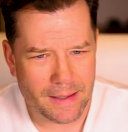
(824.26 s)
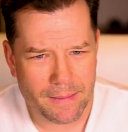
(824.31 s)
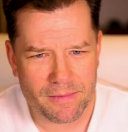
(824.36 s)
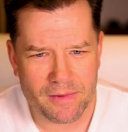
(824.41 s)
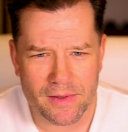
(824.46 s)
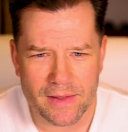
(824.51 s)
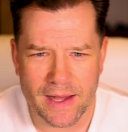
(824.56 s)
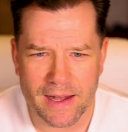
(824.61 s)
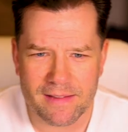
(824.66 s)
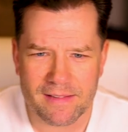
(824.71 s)

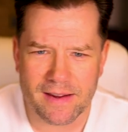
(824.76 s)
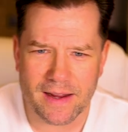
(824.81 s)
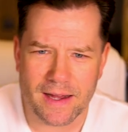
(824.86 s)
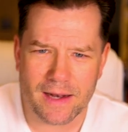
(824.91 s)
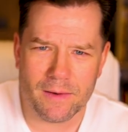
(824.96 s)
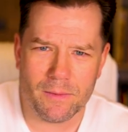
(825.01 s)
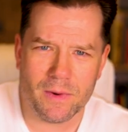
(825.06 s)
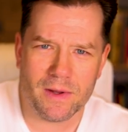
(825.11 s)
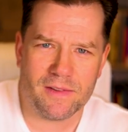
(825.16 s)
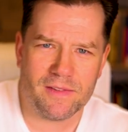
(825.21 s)
So that's
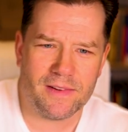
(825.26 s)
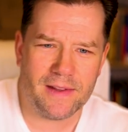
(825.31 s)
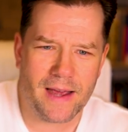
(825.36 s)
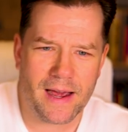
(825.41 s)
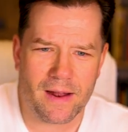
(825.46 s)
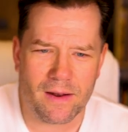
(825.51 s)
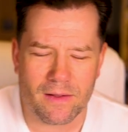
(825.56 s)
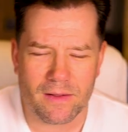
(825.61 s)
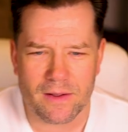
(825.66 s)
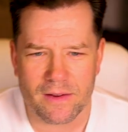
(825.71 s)
kind of what
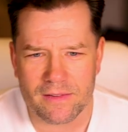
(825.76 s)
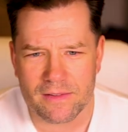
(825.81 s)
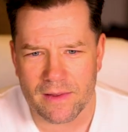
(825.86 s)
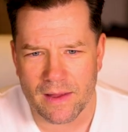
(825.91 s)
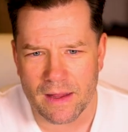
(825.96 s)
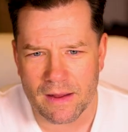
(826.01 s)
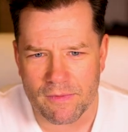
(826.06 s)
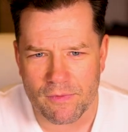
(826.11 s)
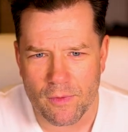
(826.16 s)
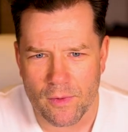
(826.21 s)
Seattle looks
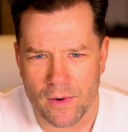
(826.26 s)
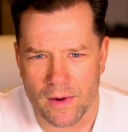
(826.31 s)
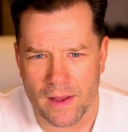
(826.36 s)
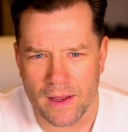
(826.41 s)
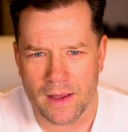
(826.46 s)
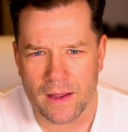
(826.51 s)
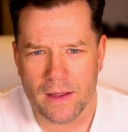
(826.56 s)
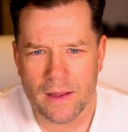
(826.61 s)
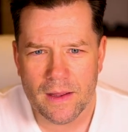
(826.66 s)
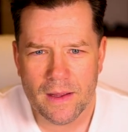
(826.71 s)
like for
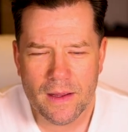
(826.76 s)
you.